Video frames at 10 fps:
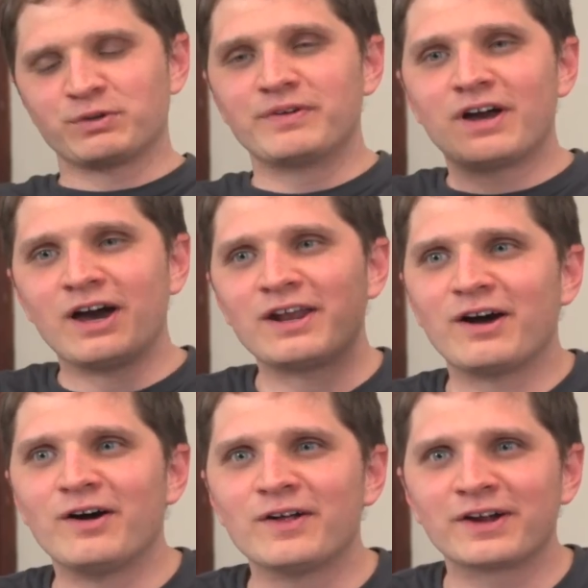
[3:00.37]
we
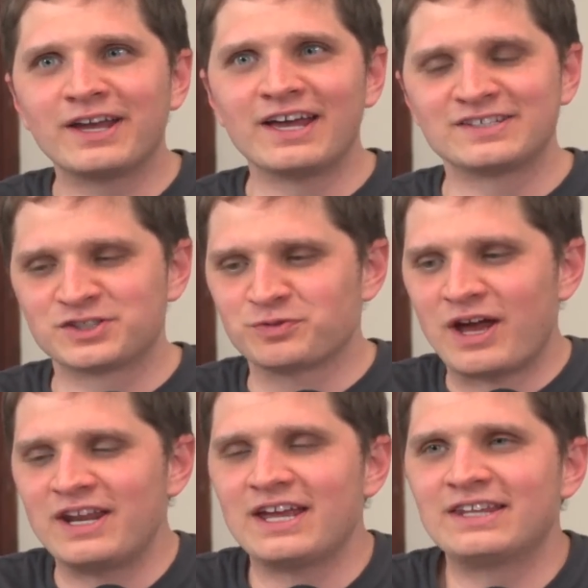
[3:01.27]
got all our guests
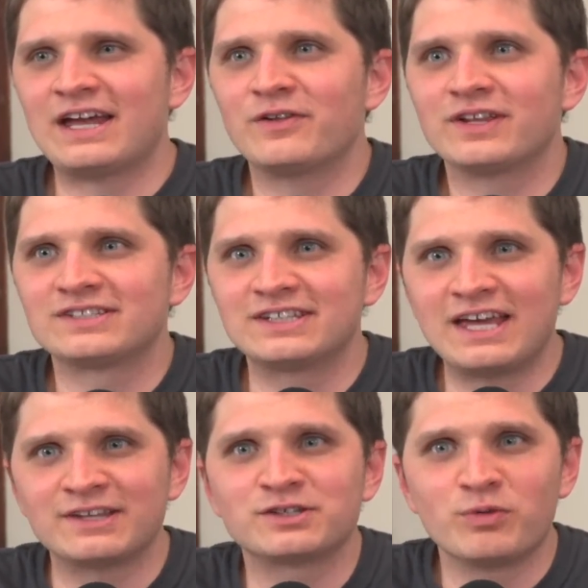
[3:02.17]
ready, and now let's
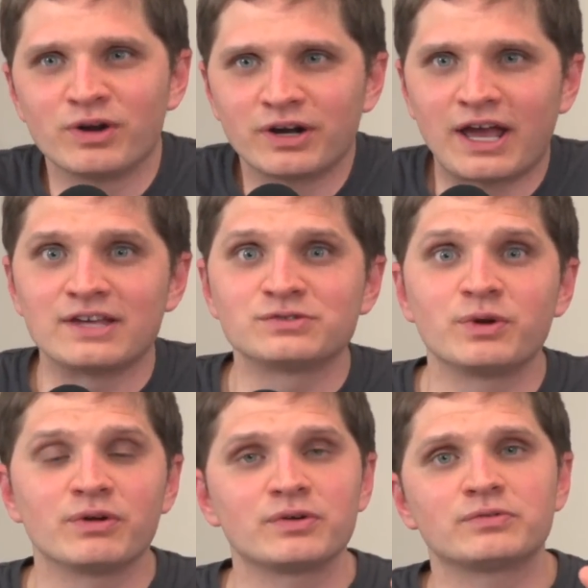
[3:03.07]
get to work. As
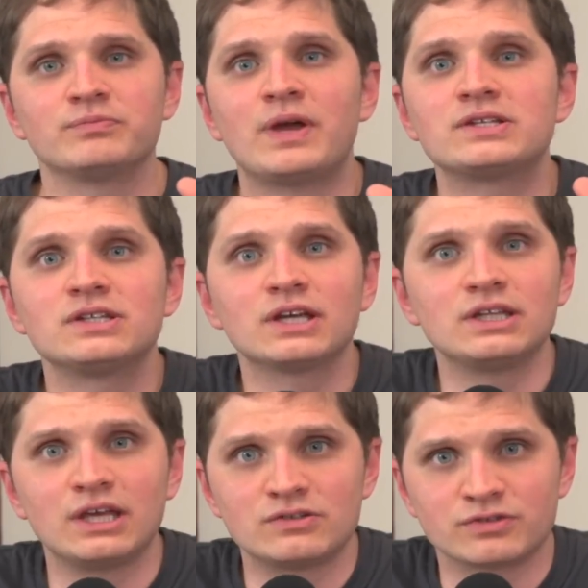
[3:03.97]
we were mentioning
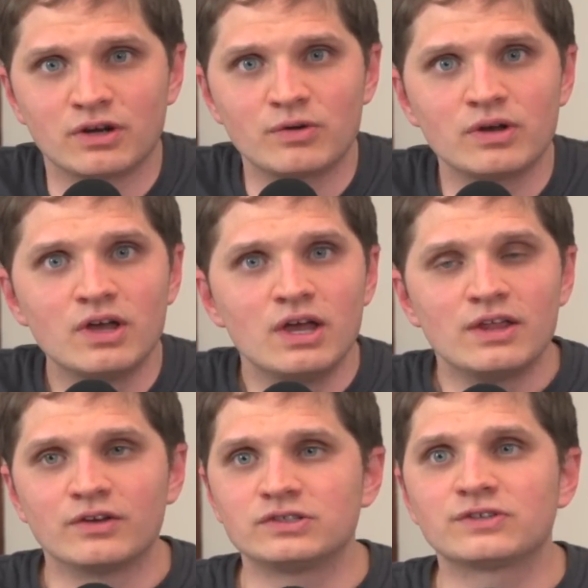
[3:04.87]
in the intro,
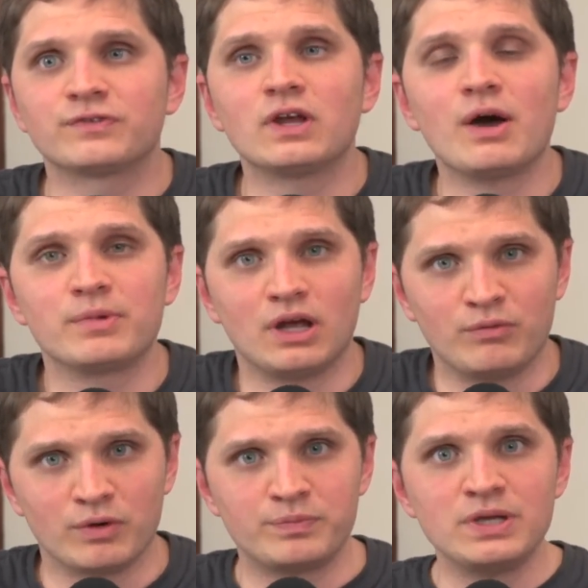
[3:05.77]
there's this
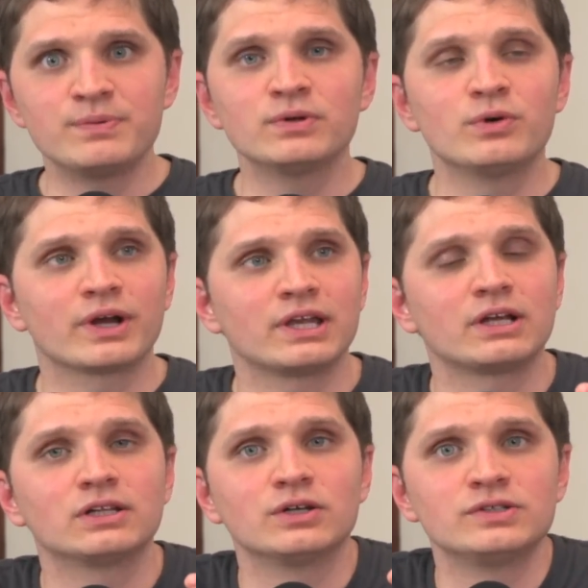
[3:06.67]
phenomenon where people who are
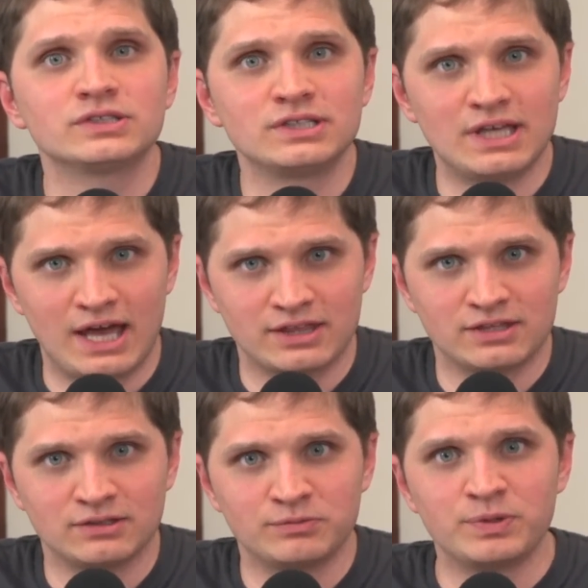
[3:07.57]
getting close to
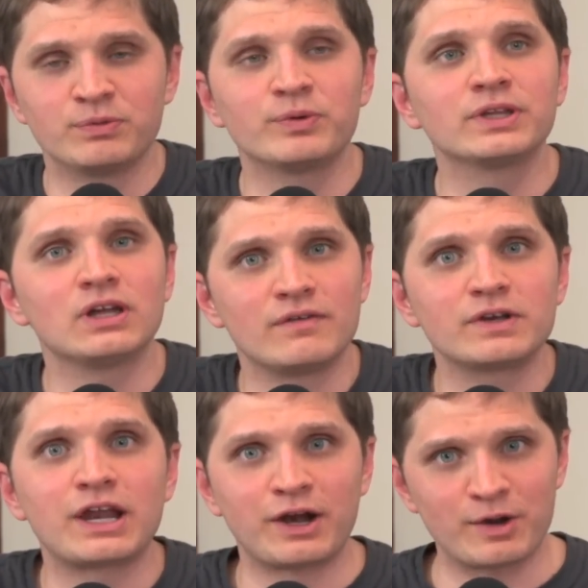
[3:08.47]
death, and people we love
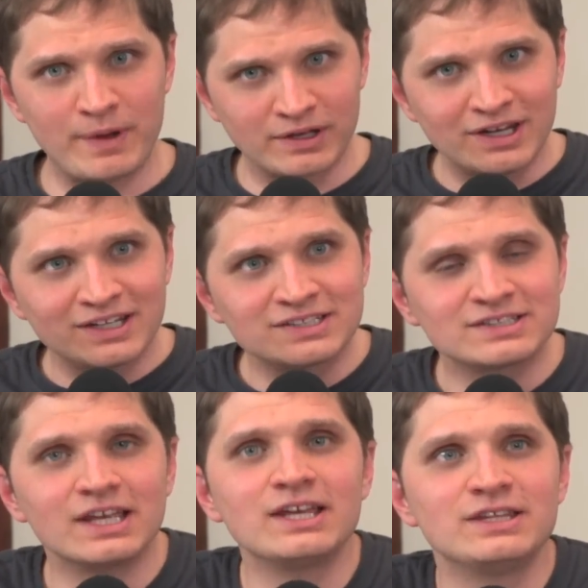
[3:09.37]
and care about,
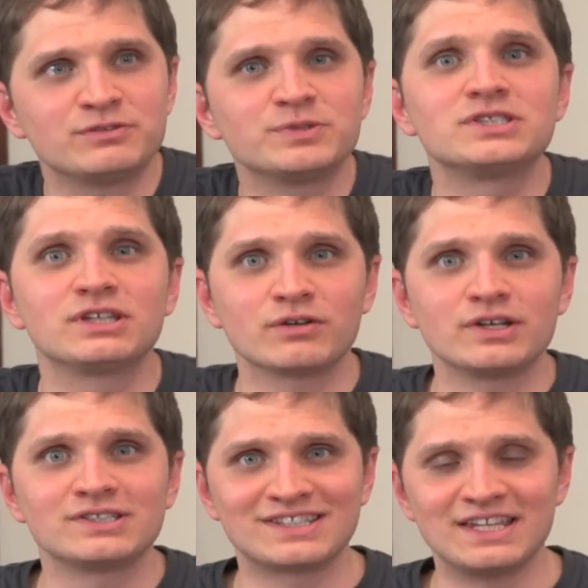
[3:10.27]
say these
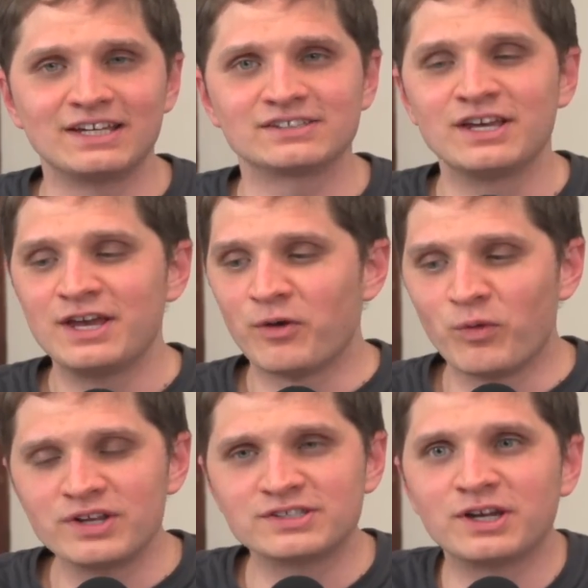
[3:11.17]
mysterious things.
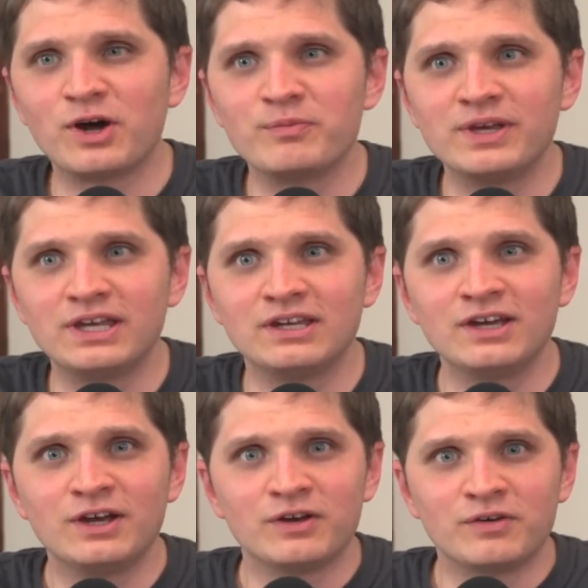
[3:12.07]
What does it all
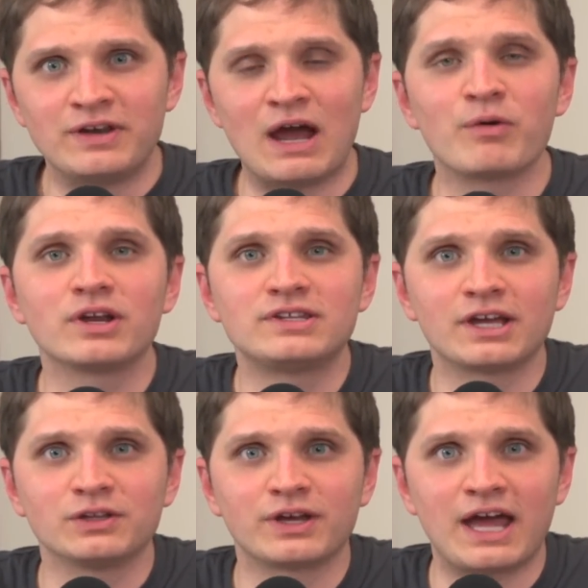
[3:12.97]
mean? Now we're going to
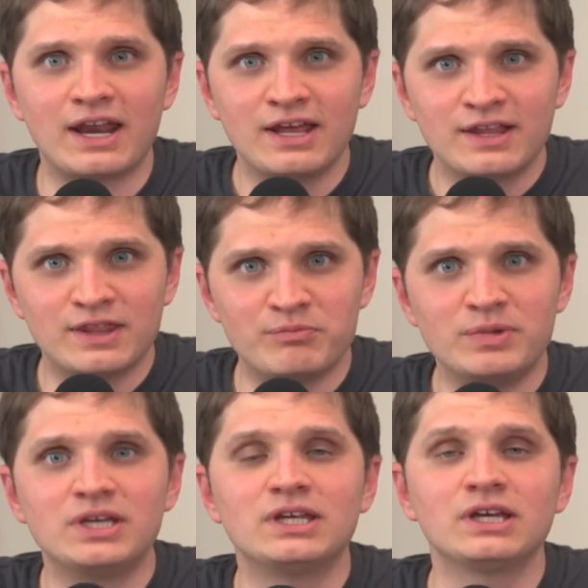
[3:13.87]
take a look at the
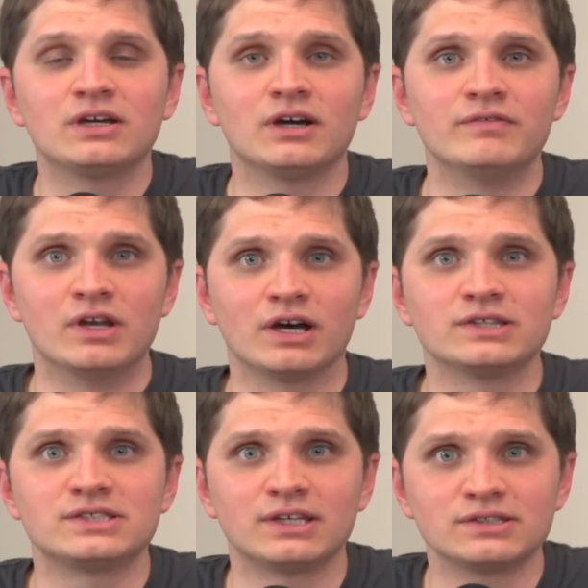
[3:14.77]
meaning of
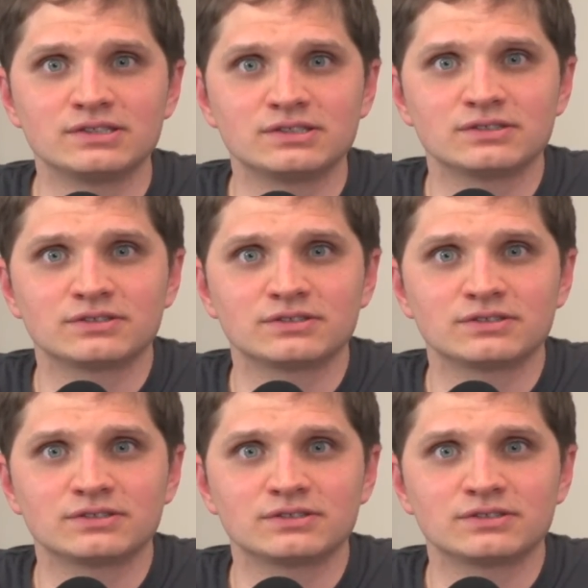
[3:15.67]
nonsense.